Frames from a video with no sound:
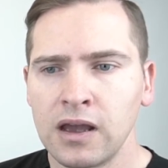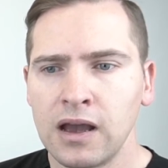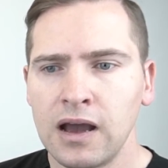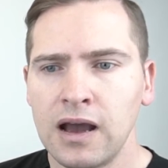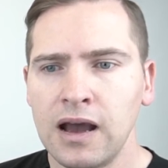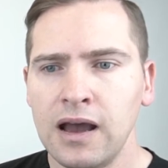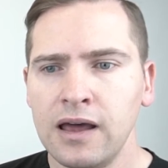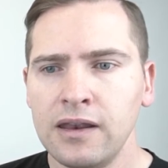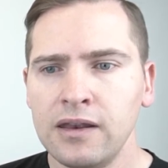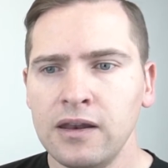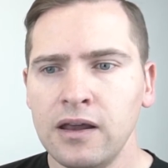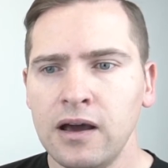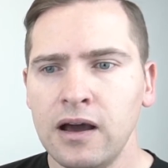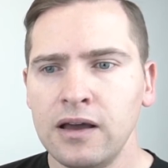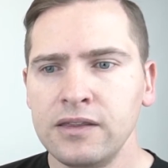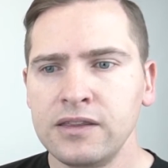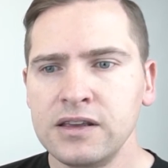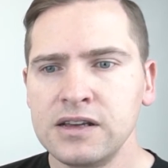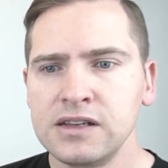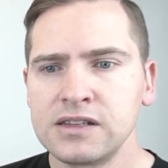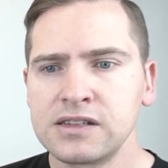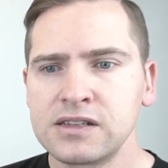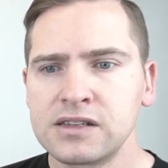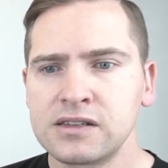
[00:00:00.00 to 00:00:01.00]
And
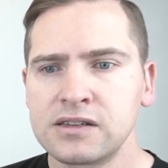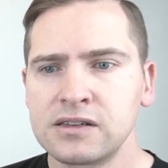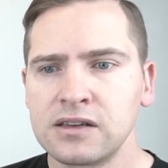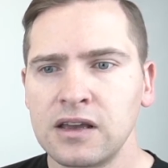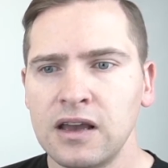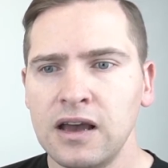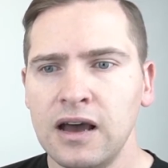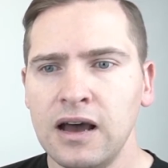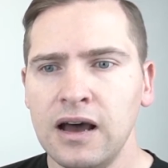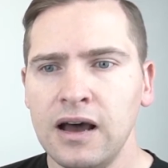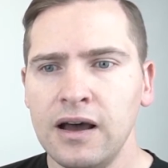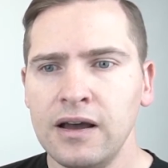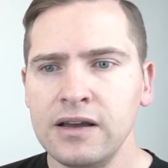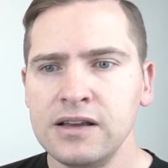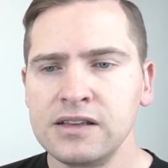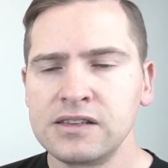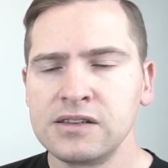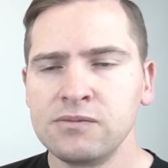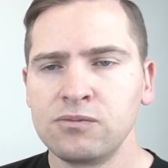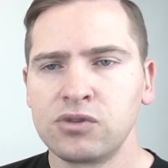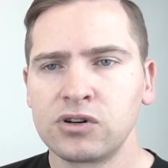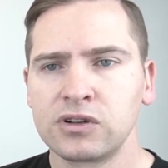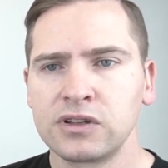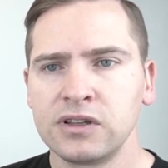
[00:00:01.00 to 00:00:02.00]
this,
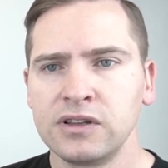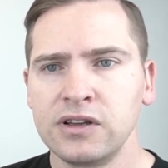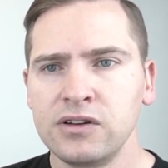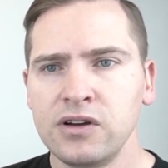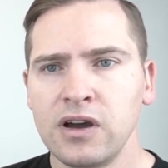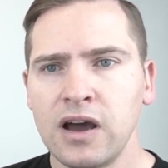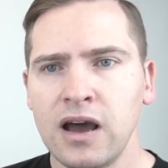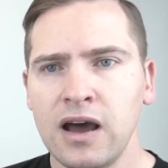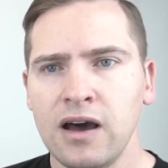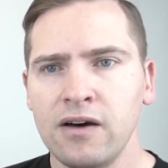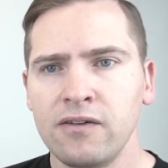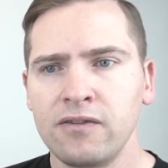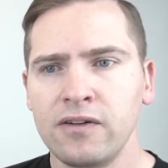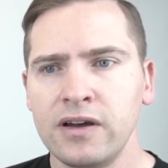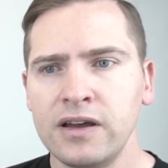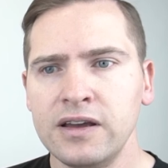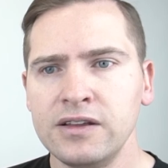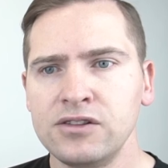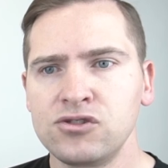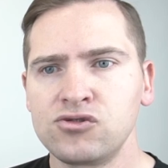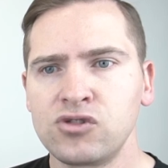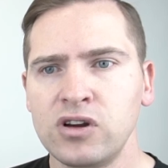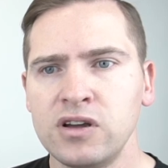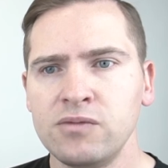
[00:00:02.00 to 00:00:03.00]
it's important that you have
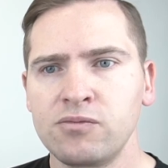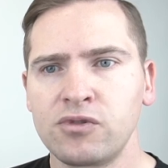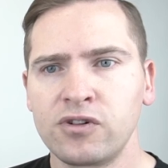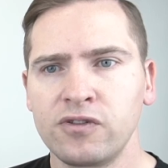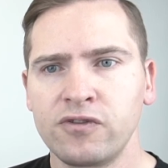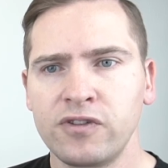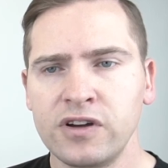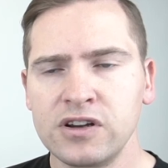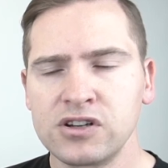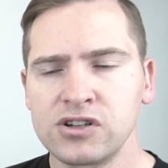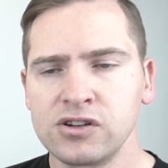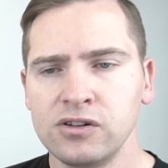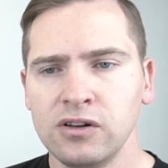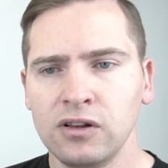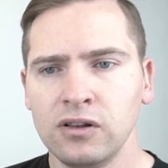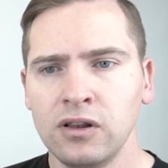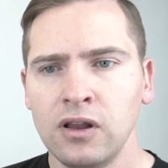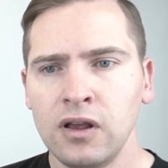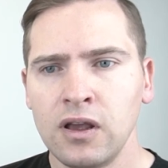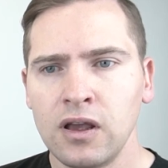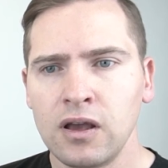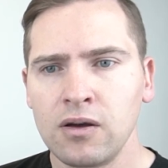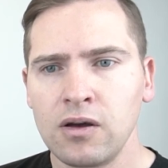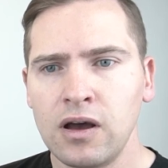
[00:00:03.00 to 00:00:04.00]
a trained professional